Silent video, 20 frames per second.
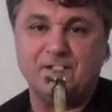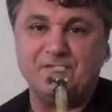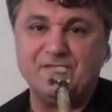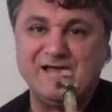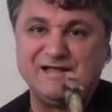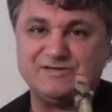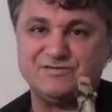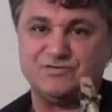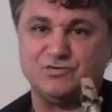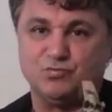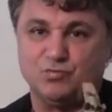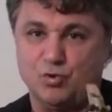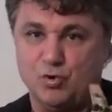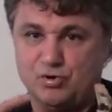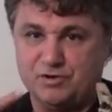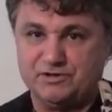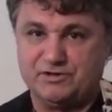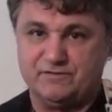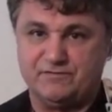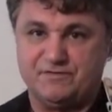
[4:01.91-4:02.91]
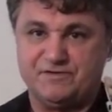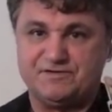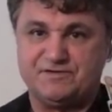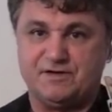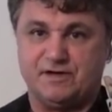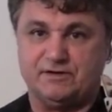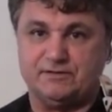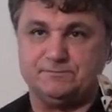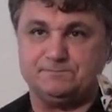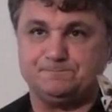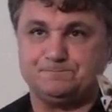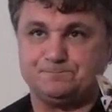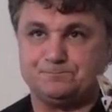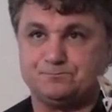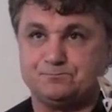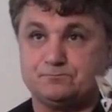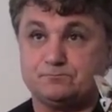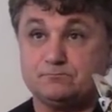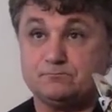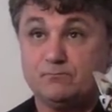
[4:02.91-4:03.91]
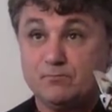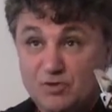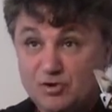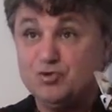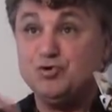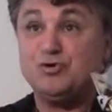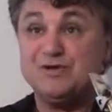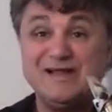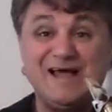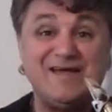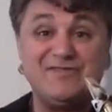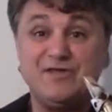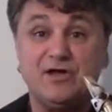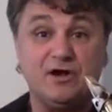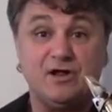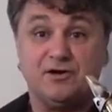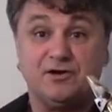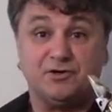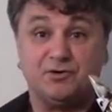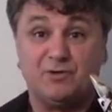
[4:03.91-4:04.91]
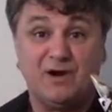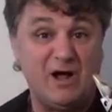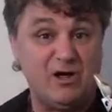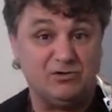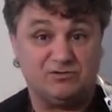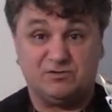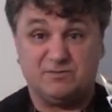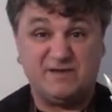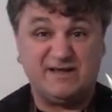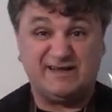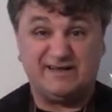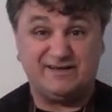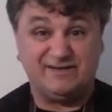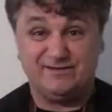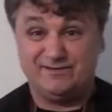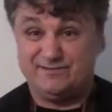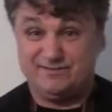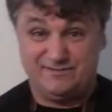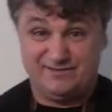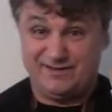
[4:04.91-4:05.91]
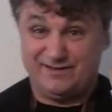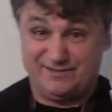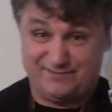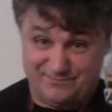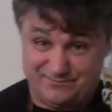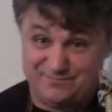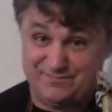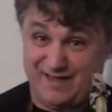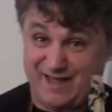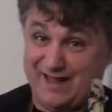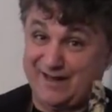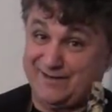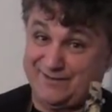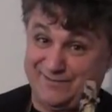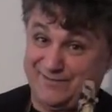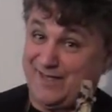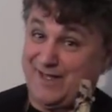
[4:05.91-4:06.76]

and that's the rolling of the tongue. You can add that on a growl to make it like that,